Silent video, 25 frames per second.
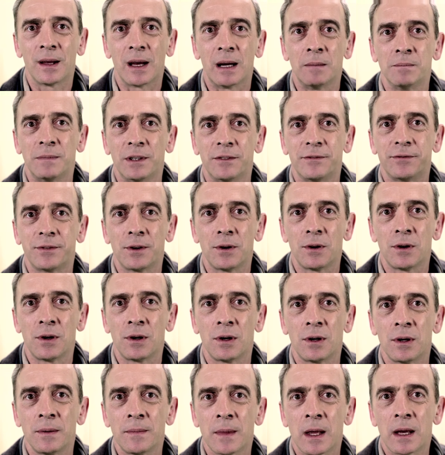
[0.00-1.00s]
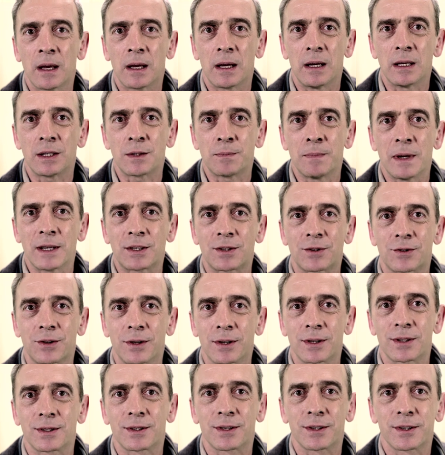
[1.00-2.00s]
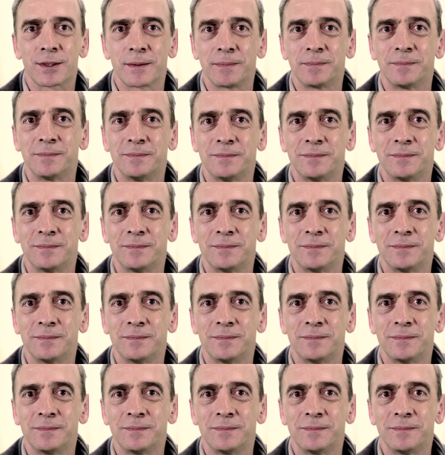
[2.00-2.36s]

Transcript: And before his mistress,